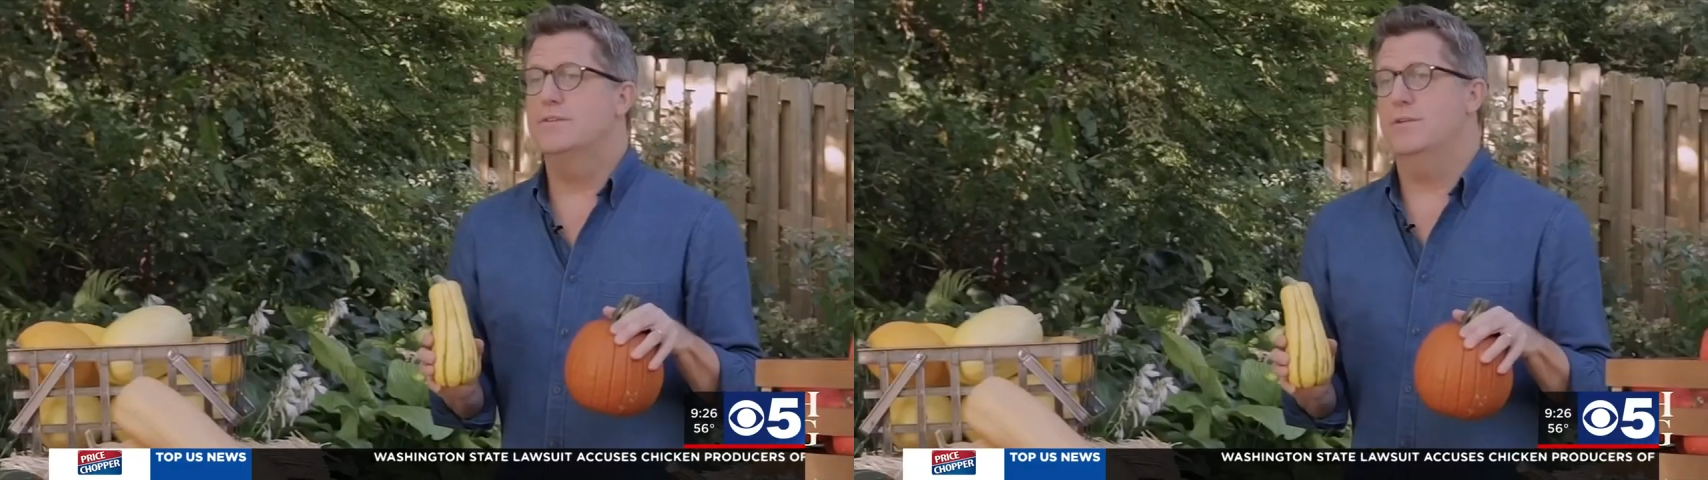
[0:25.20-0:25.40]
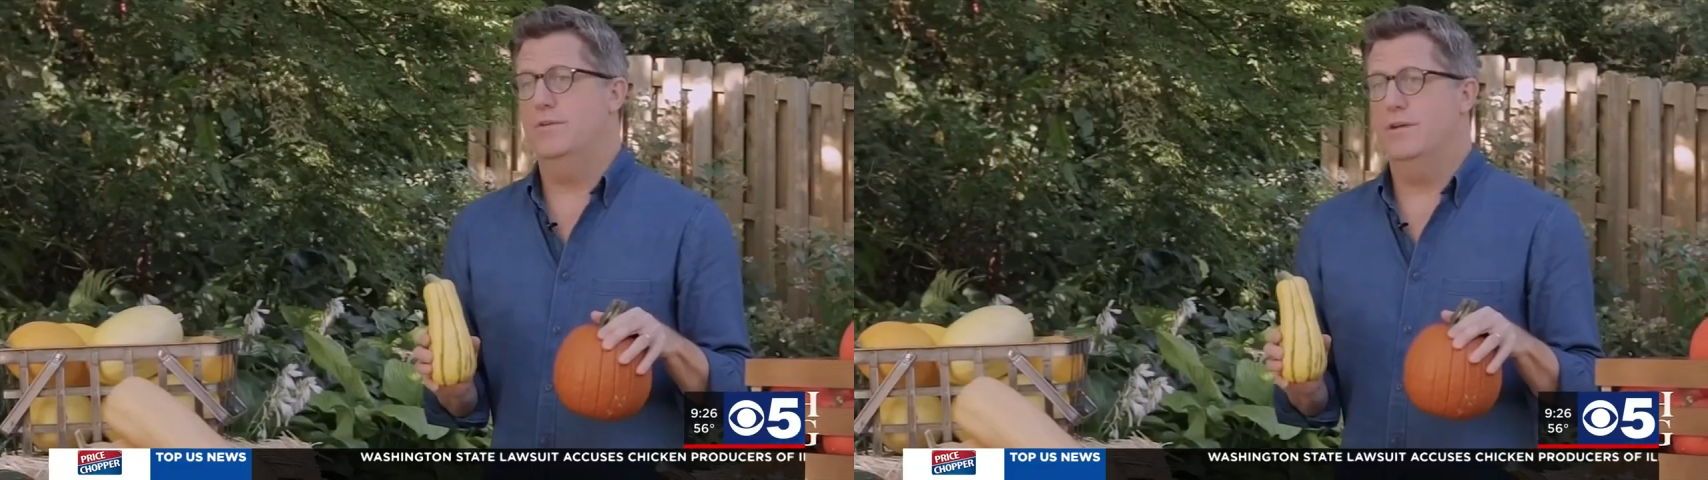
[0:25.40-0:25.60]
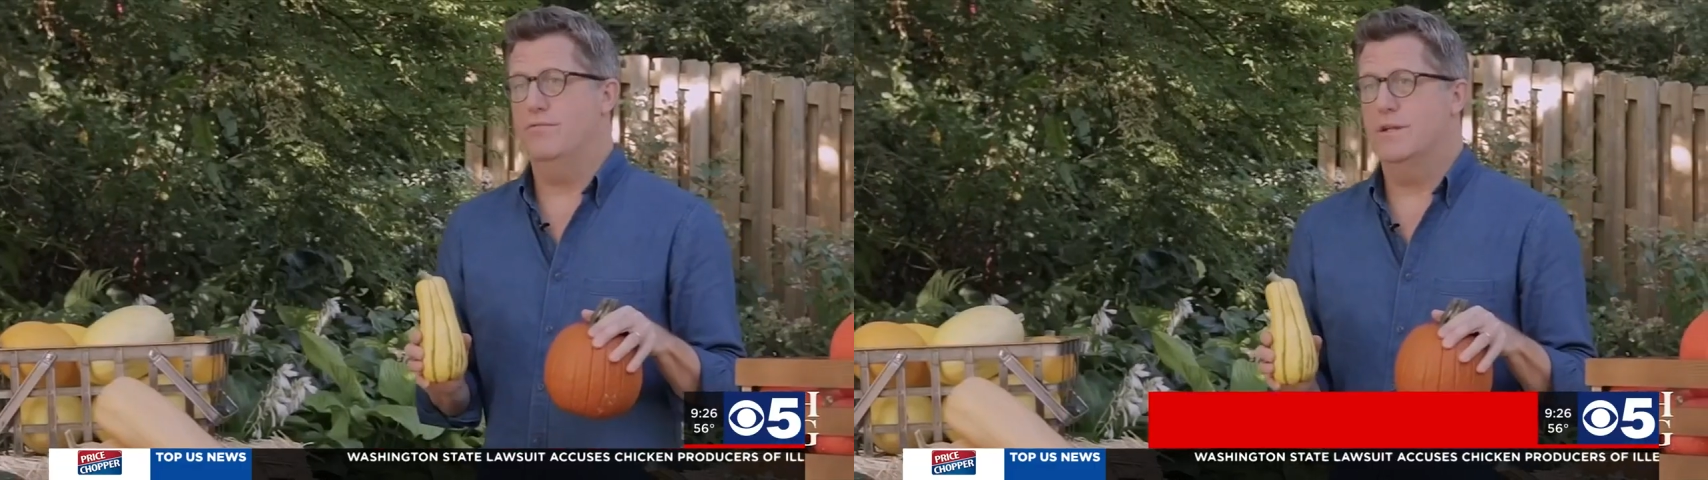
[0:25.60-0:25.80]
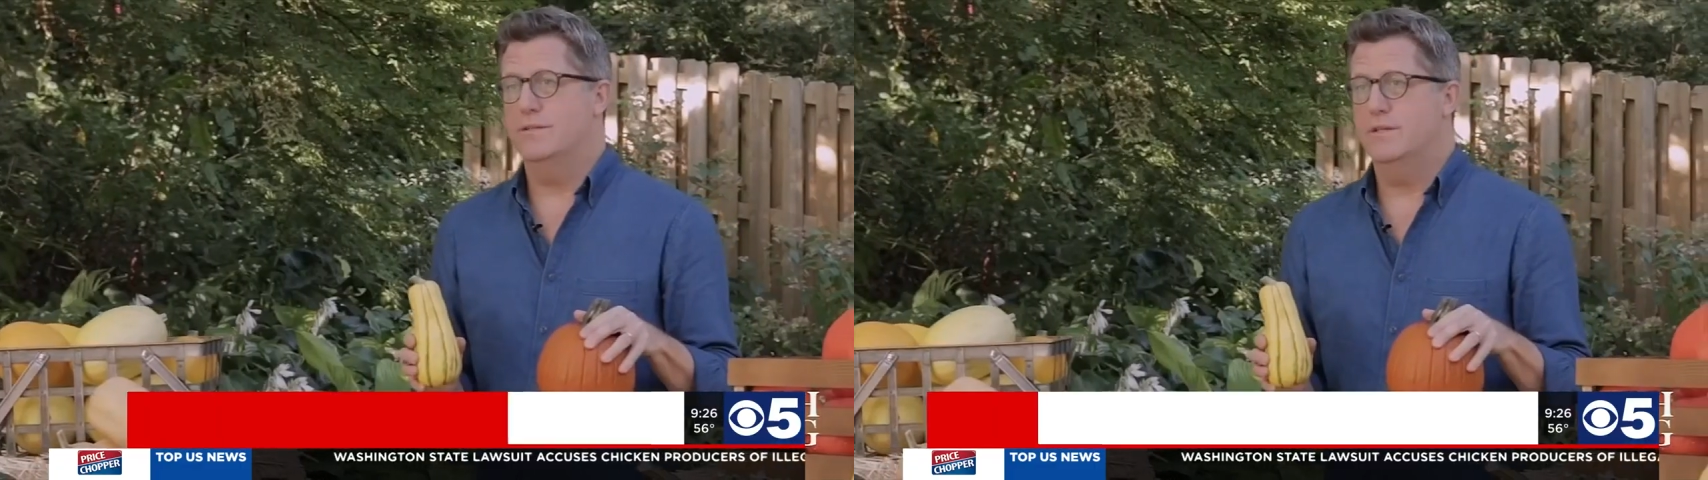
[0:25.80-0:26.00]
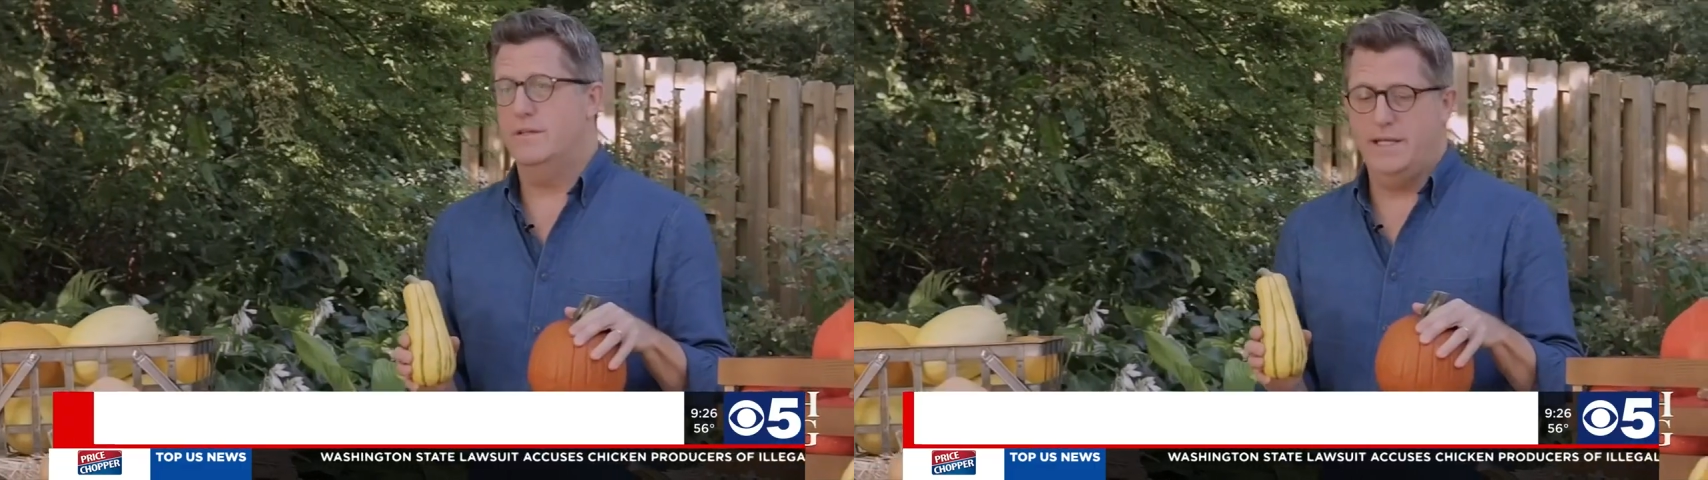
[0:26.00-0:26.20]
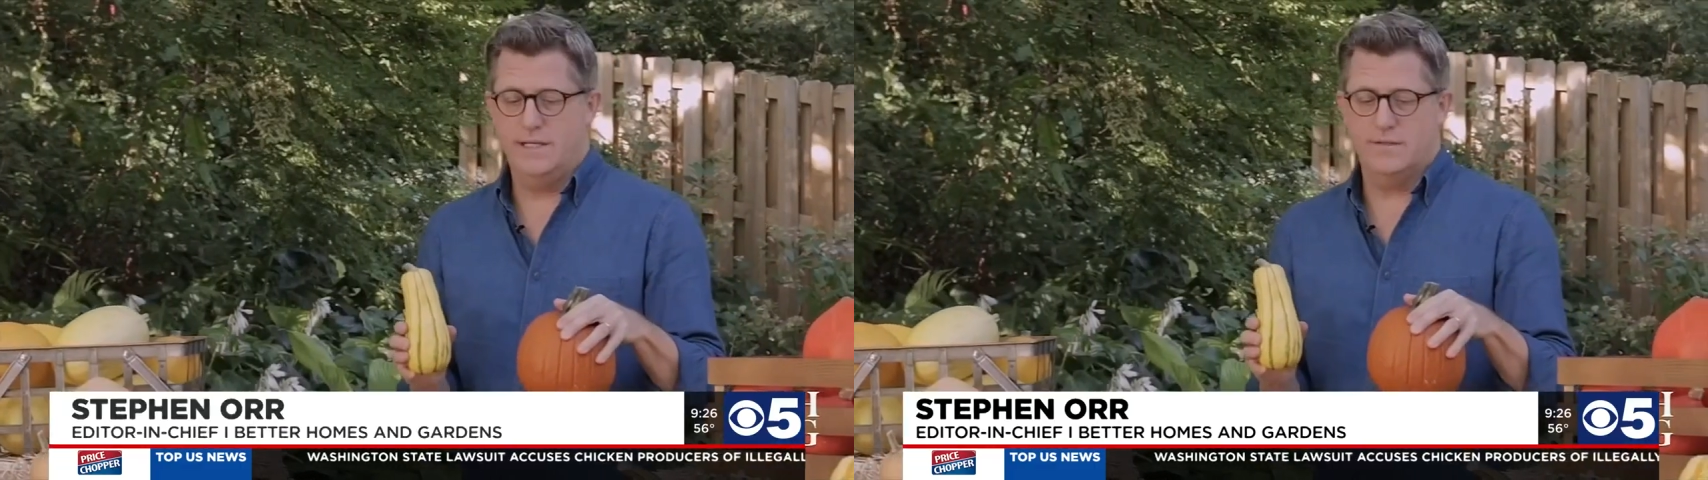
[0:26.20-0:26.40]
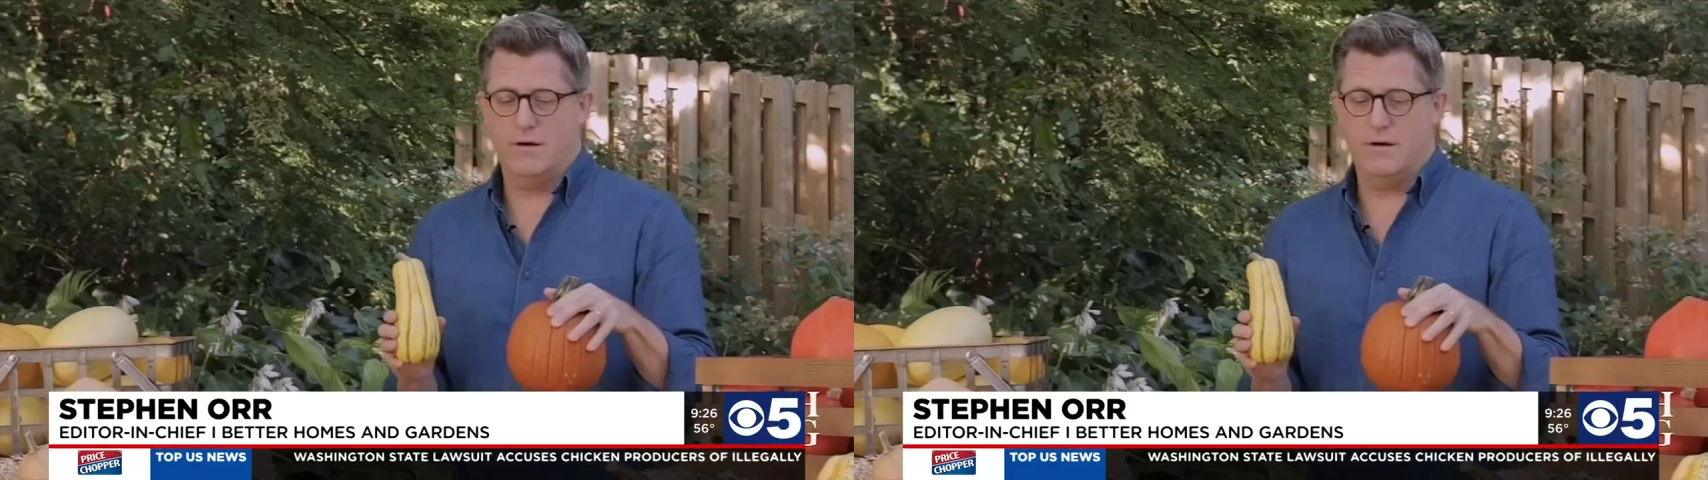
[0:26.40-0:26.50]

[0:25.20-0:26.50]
is no difference. These